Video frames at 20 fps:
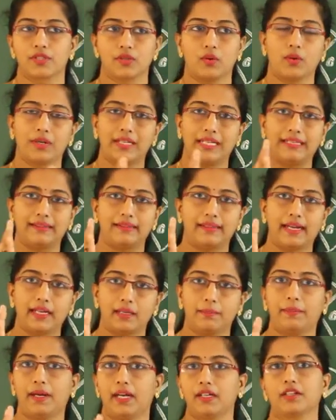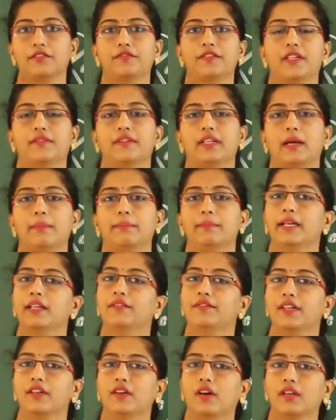So only that part of
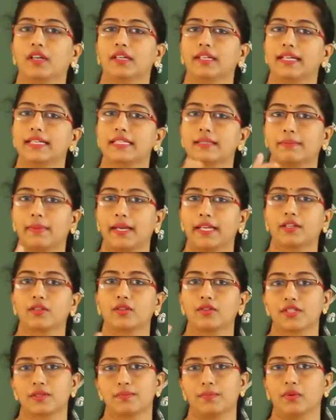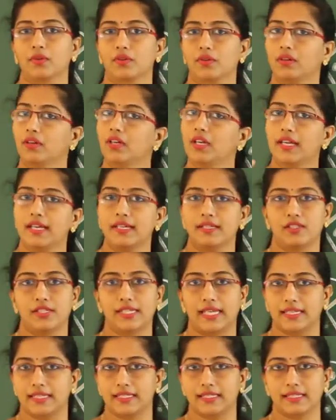development we call it as
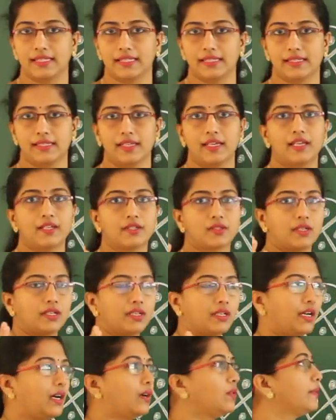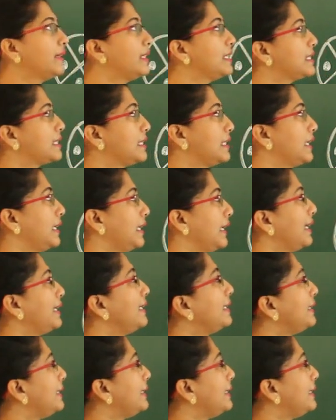microsporogenesis. So now we will see in